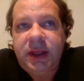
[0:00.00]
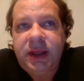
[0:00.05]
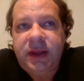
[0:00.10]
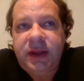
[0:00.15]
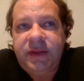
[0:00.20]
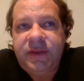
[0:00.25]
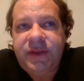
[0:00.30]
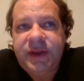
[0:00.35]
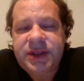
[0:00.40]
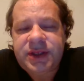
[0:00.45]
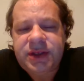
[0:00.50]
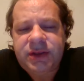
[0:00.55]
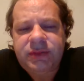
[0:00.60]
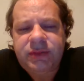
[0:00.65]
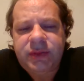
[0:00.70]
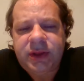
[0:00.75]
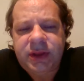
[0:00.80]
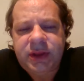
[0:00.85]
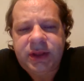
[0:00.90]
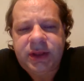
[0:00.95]
if it's a
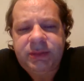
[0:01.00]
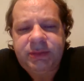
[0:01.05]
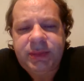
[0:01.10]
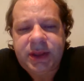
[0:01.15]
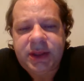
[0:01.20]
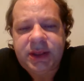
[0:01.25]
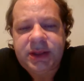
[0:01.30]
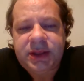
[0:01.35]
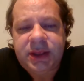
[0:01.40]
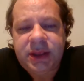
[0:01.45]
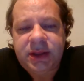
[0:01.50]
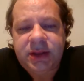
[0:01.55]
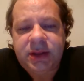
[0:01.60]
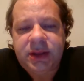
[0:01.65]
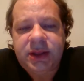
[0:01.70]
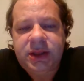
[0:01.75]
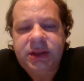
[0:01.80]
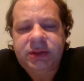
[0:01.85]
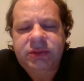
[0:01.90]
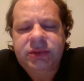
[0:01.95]
really big deal
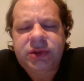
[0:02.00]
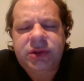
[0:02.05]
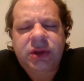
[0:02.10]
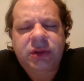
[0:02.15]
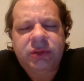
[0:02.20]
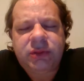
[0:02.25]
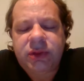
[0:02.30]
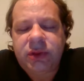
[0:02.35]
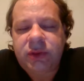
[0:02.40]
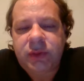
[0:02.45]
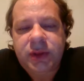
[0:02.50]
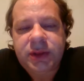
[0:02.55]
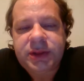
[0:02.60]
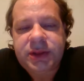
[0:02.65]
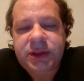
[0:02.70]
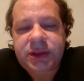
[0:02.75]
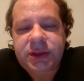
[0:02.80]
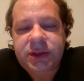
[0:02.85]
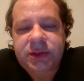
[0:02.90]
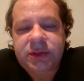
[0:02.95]
and you don't know what
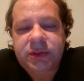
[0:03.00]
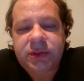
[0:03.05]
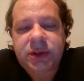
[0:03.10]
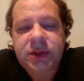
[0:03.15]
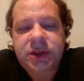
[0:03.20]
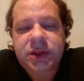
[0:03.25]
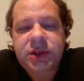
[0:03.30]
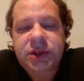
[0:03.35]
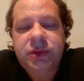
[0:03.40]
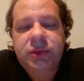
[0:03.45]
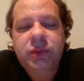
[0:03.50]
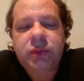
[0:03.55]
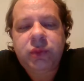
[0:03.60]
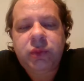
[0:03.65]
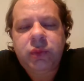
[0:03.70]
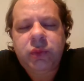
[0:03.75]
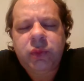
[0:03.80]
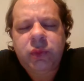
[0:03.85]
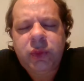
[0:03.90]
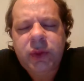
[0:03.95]
to do, because you
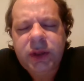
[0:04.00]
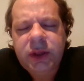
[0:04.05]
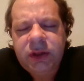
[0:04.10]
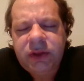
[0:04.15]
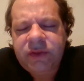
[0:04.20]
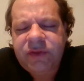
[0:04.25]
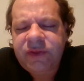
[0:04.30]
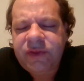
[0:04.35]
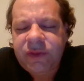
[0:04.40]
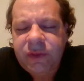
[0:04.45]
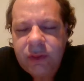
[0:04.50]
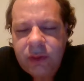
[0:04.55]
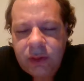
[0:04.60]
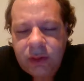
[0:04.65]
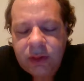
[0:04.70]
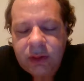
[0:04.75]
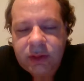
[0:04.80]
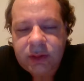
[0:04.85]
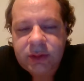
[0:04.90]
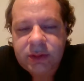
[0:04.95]
will
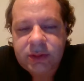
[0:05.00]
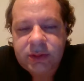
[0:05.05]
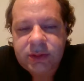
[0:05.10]
fall.